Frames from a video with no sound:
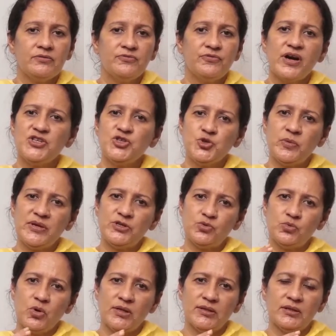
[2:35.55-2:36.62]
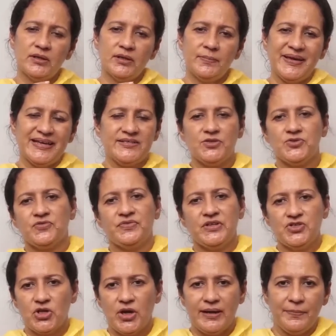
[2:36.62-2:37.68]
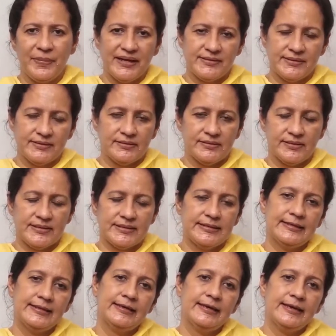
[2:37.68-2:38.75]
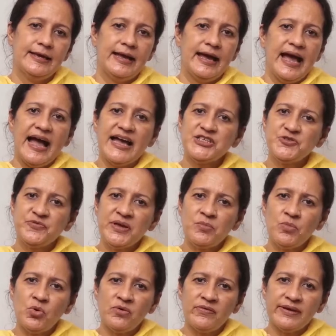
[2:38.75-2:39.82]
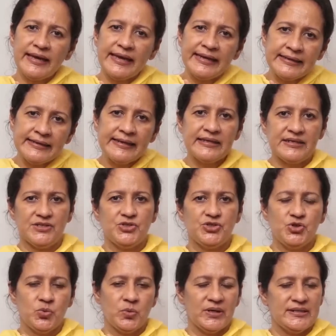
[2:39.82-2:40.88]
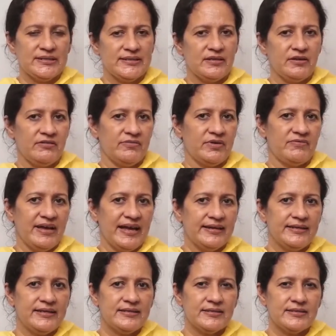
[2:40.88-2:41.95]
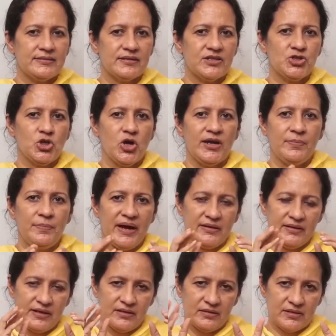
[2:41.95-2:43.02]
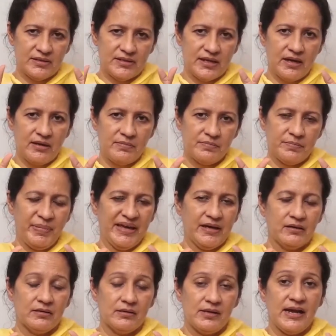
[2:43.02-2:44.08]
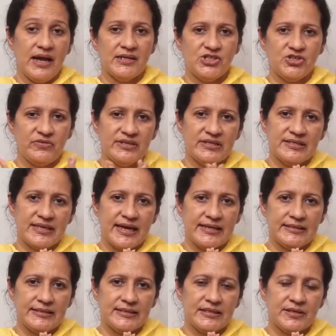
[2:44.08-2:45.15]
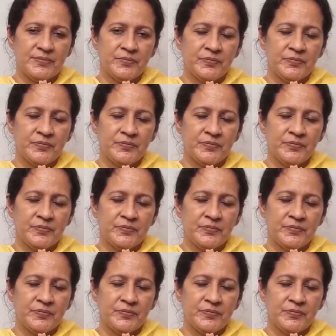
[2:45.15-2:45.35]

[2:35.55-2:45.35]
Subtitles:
First we do on the basis of the soil particles. As we move inland towards the river valleys, the soil particles are bigger, larger in size.